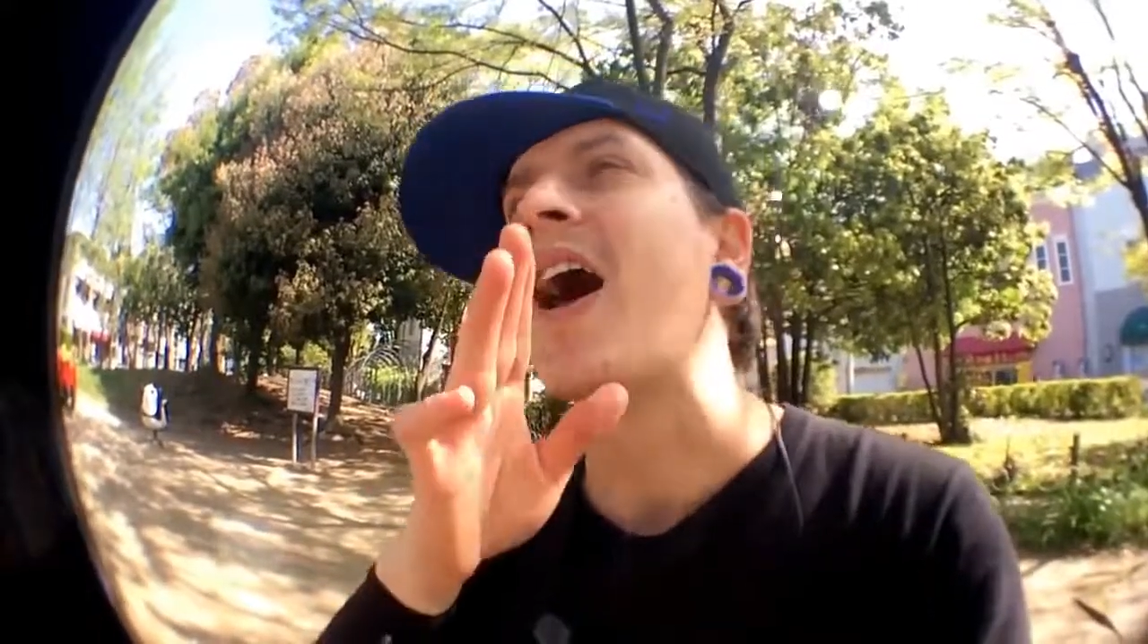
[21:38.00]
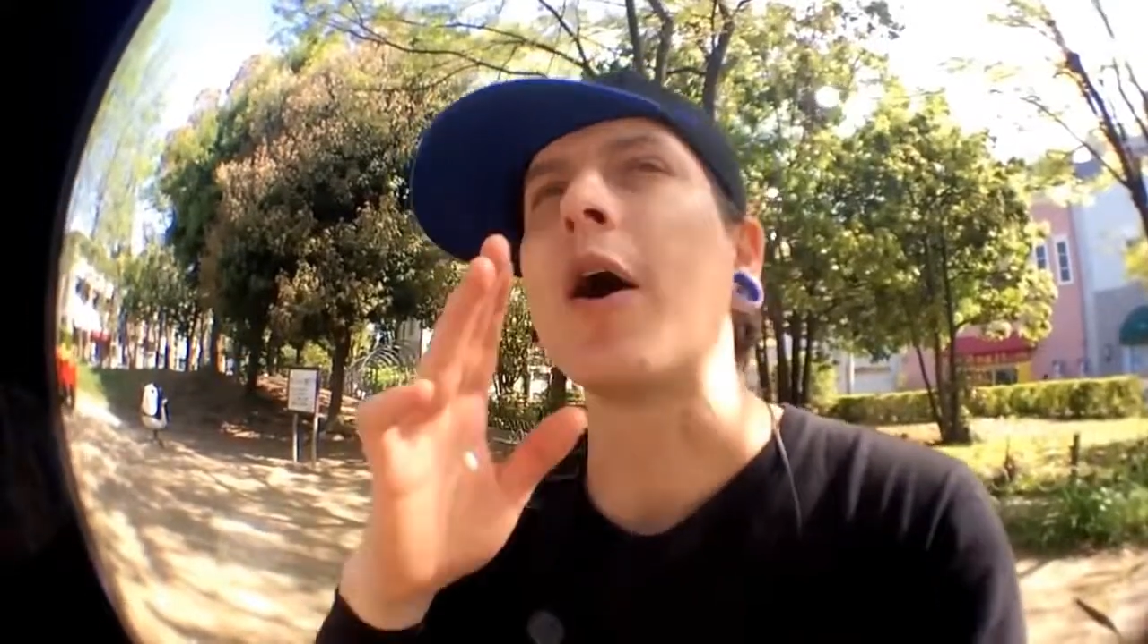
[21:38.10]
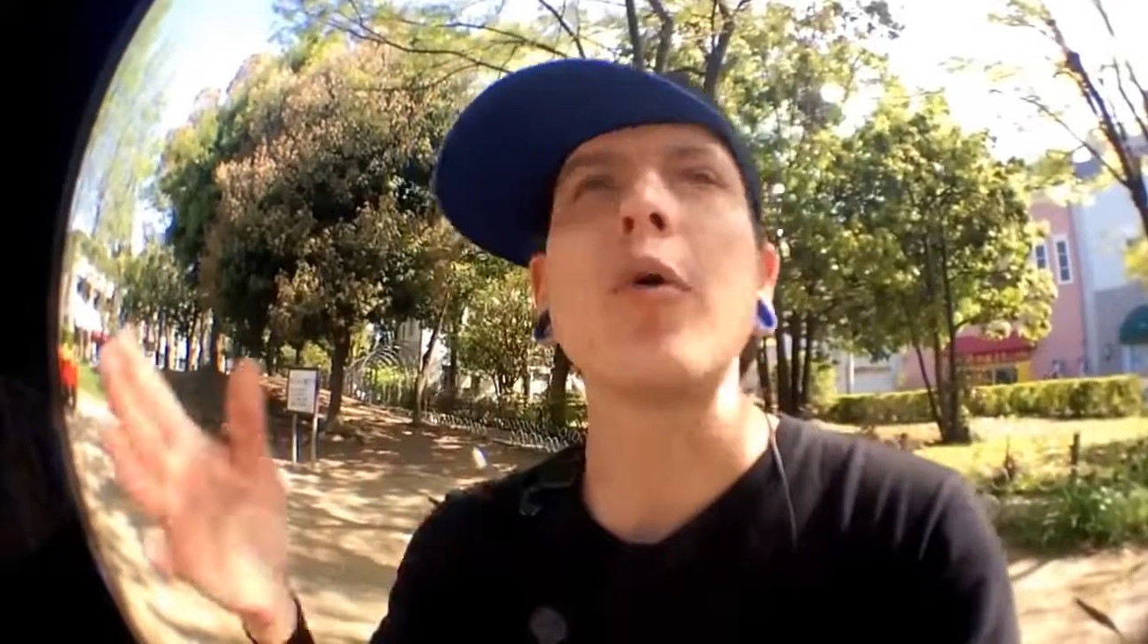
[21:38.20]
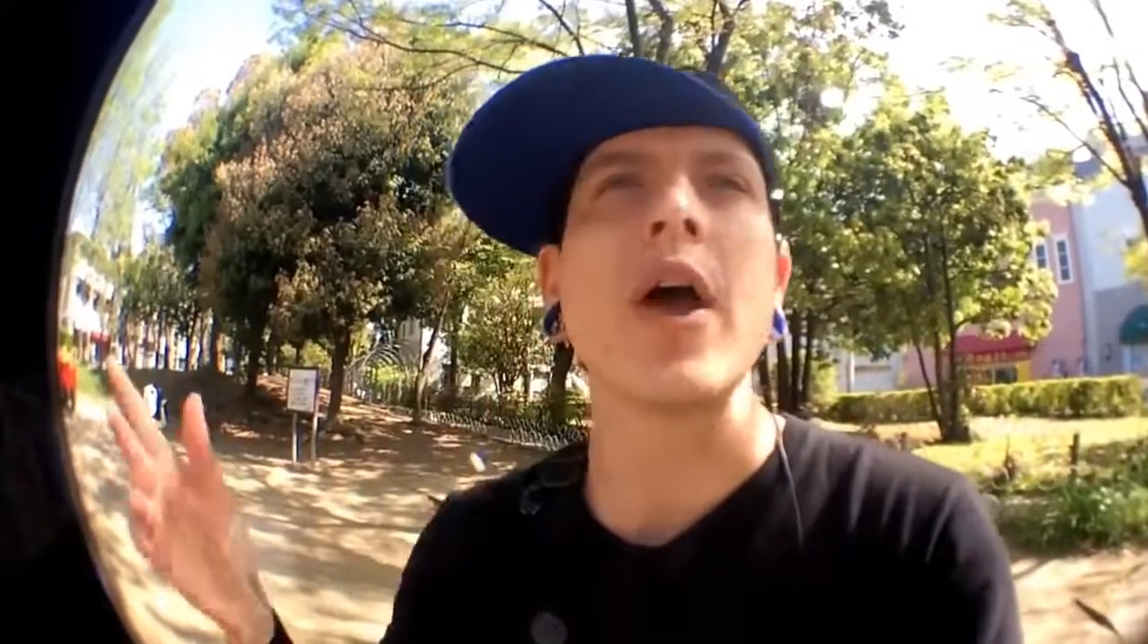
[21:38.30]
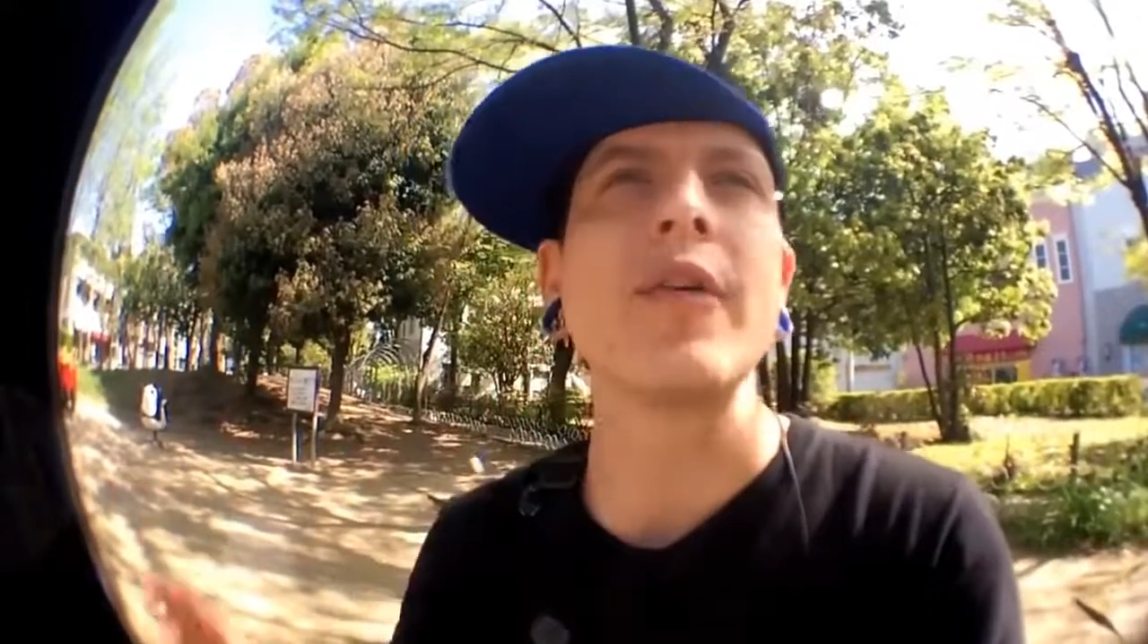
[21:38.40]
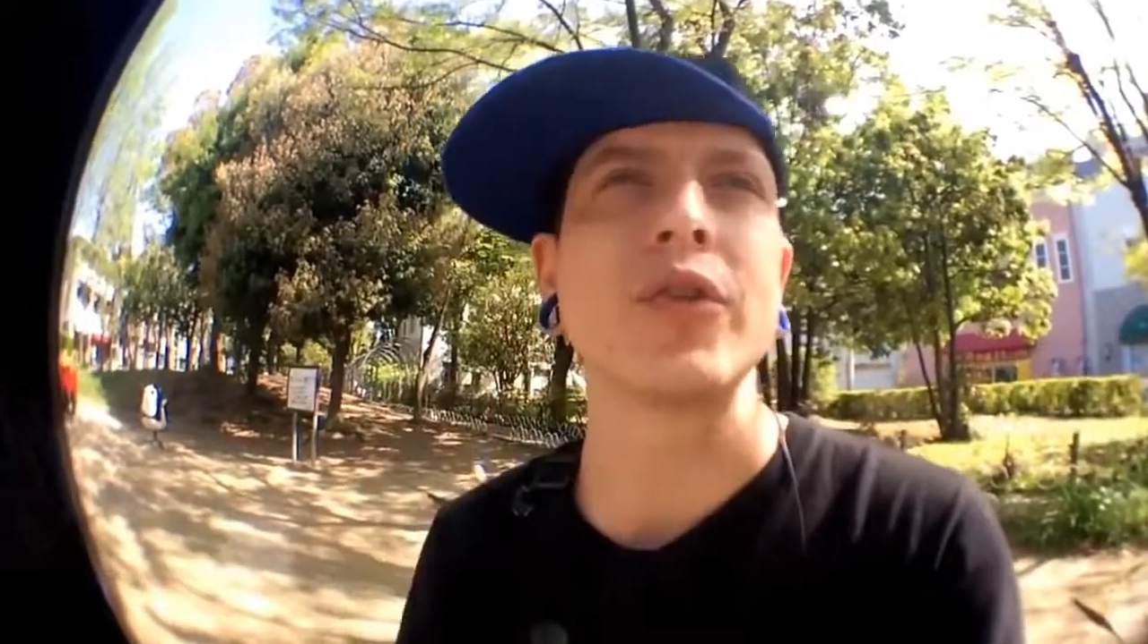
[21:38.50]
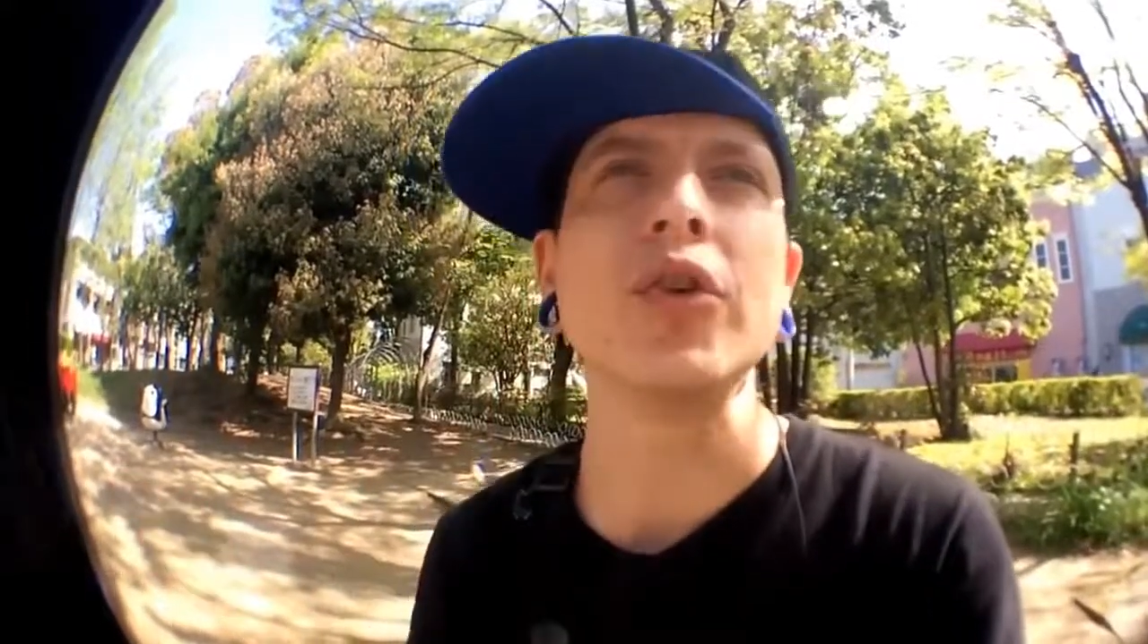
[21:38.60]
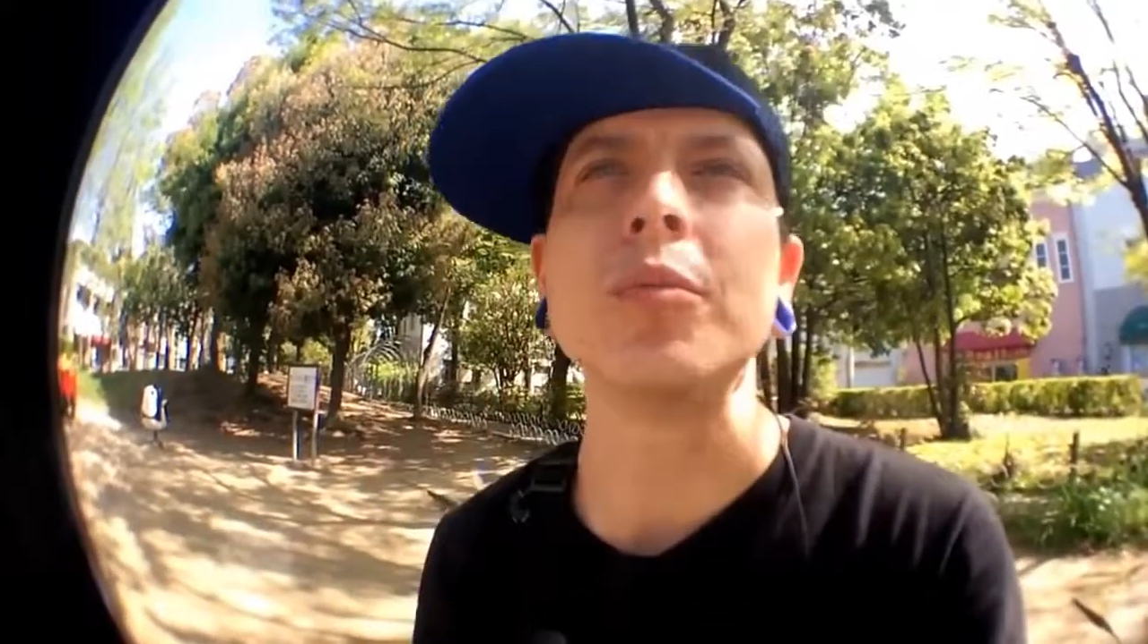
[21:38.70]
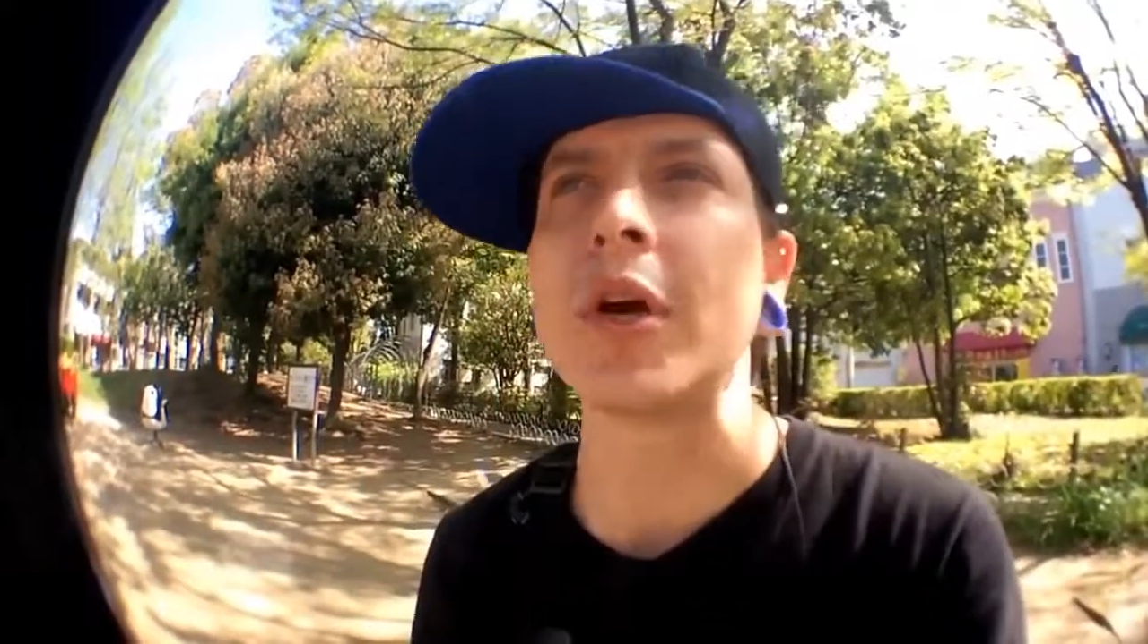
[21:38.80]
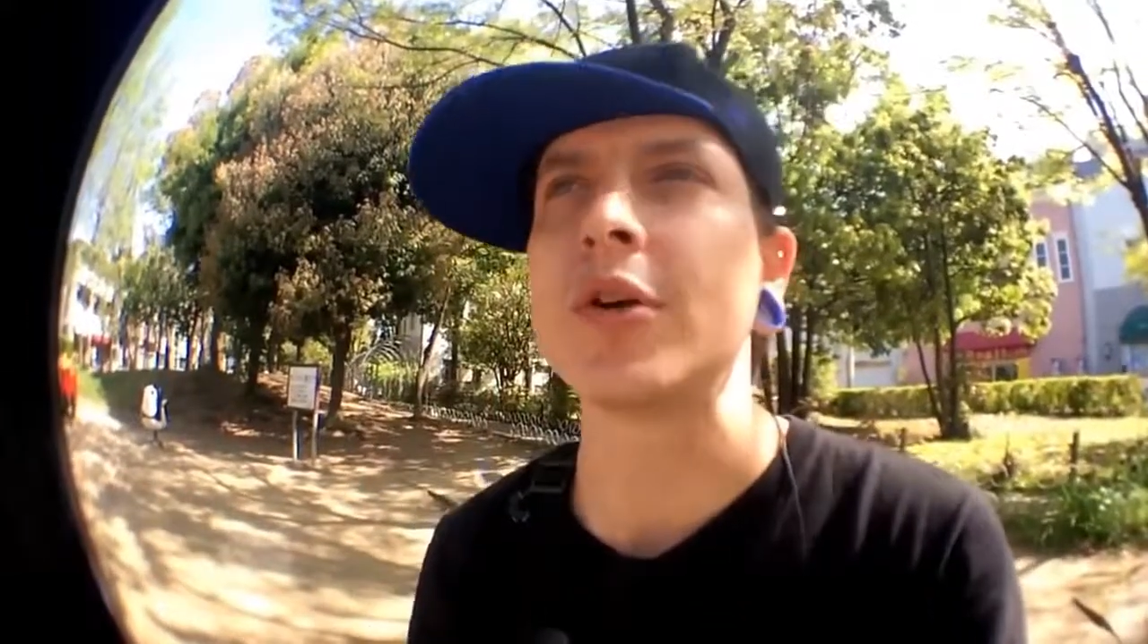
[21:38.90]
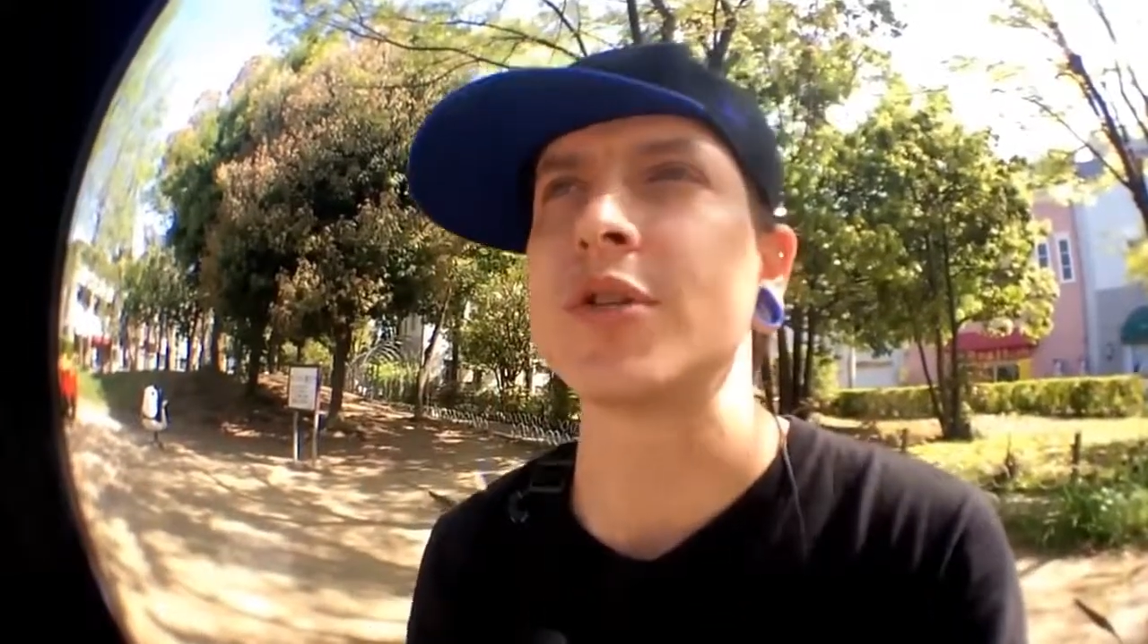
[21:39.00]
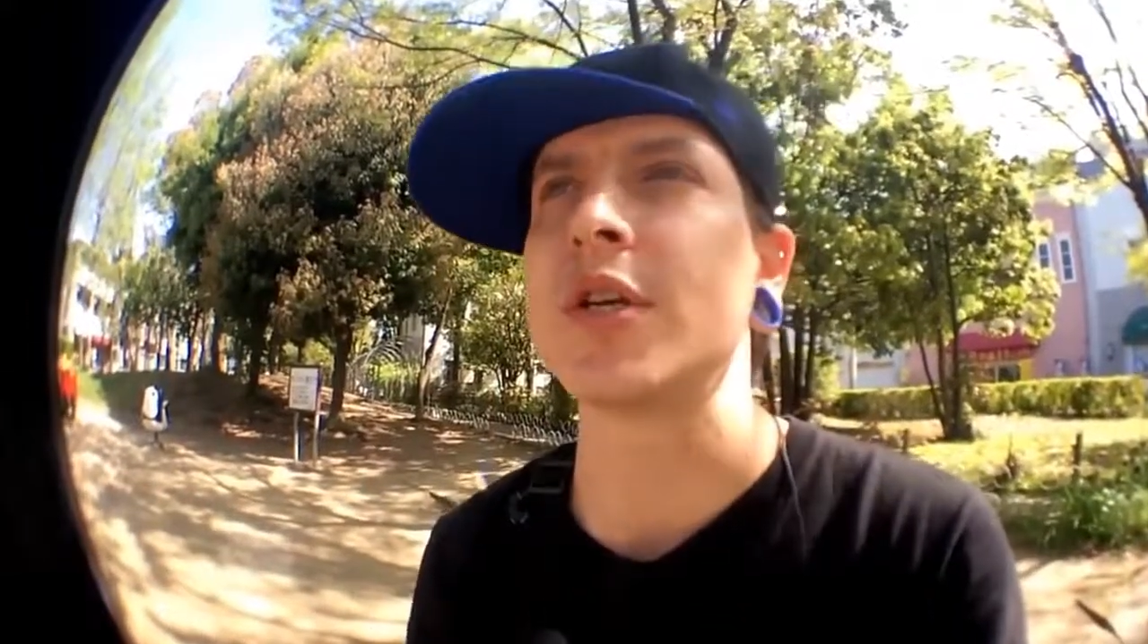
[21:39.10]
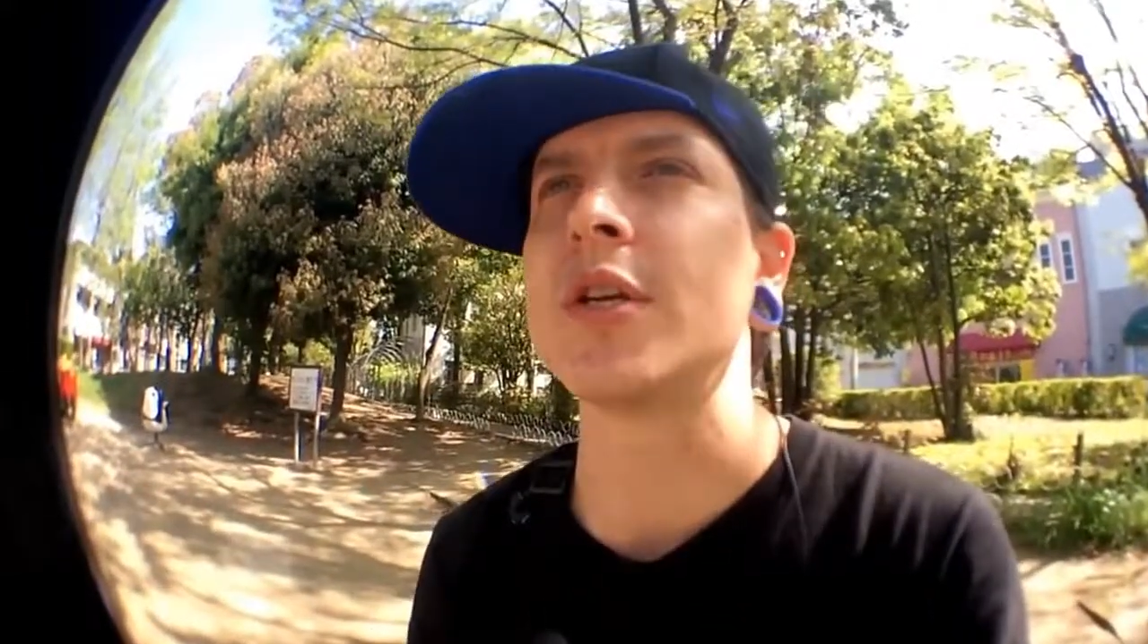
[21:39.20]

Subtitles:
I have good manners